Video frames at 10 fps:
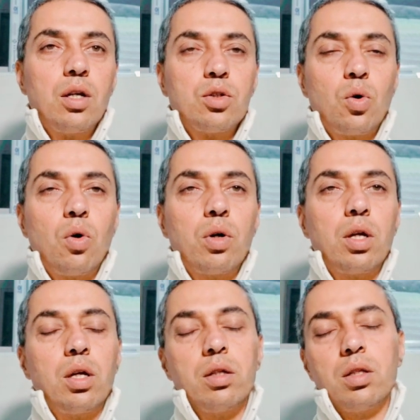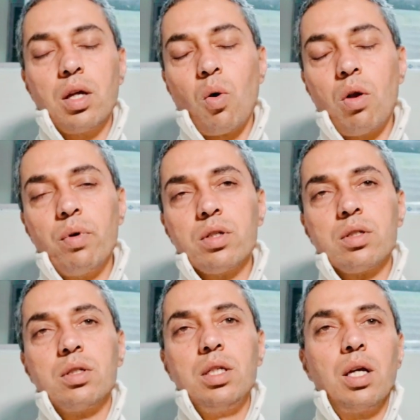so he they always
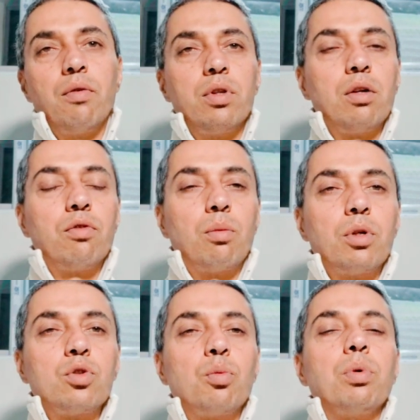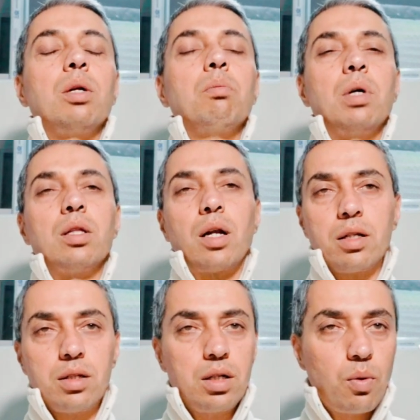seek everything from the supreme being that
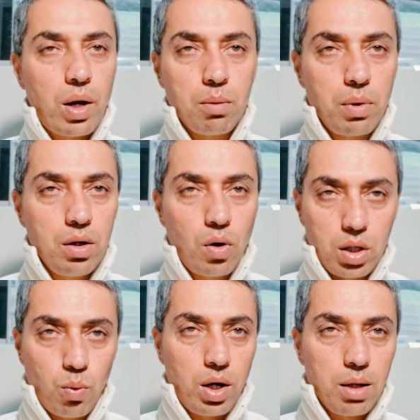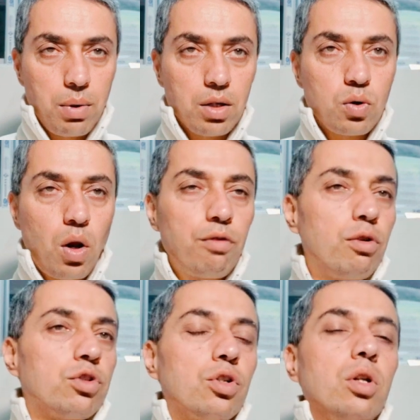is the divine being not the worldly beings all of
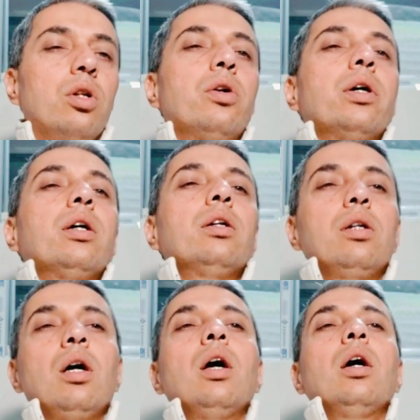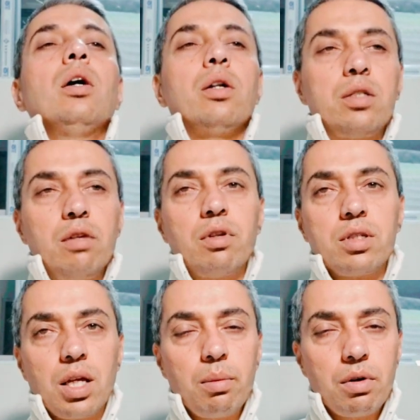you children receive the
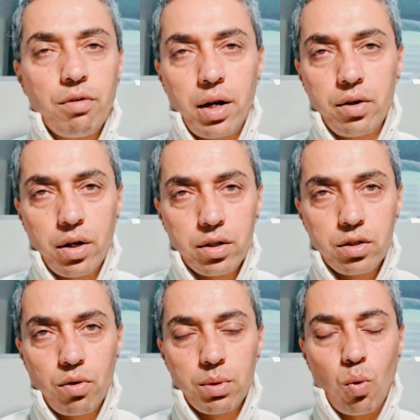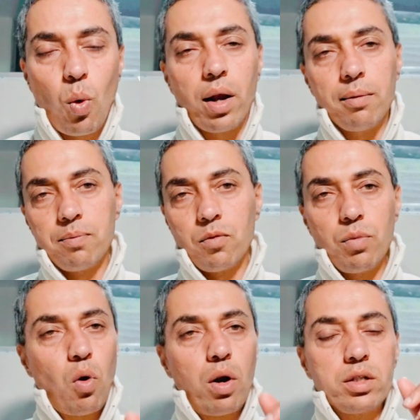same infinite treasures from the one
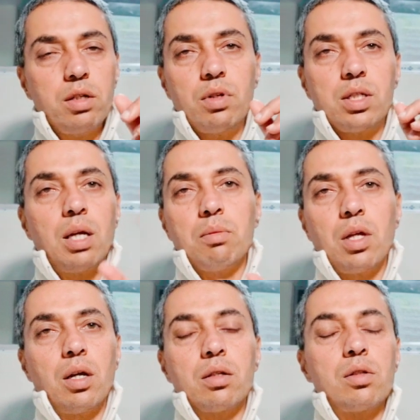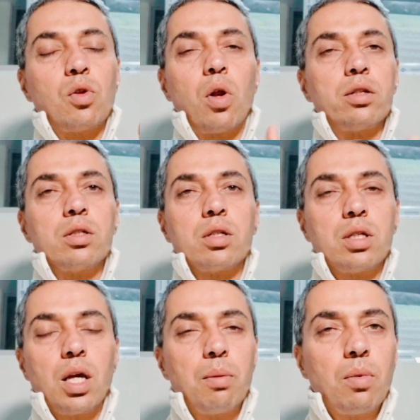we all receive the same thing knowledge is the
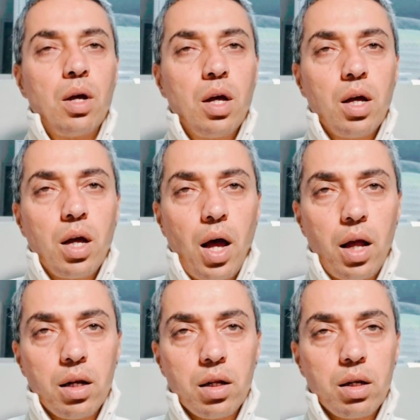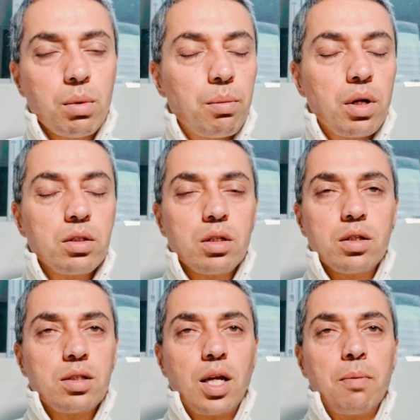same and remembrance is
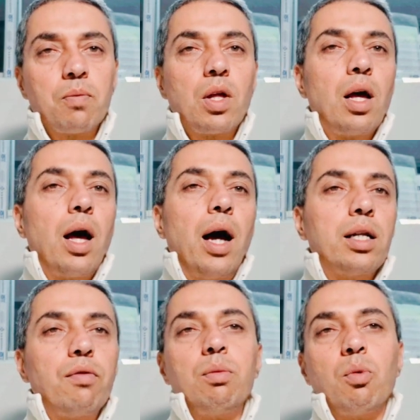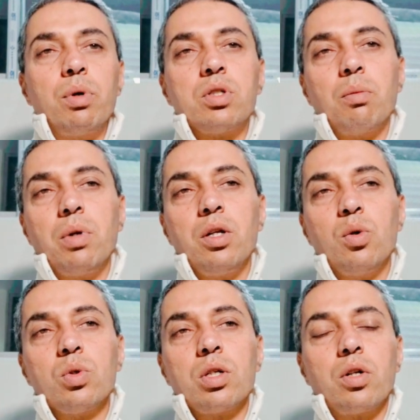the same at every moment simply
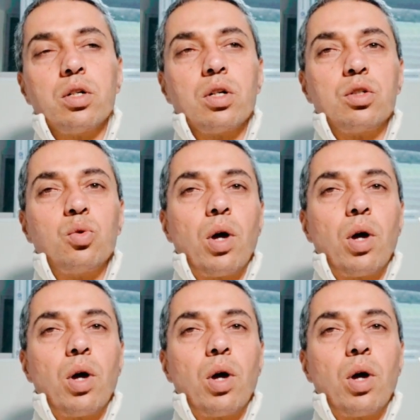use the treasures you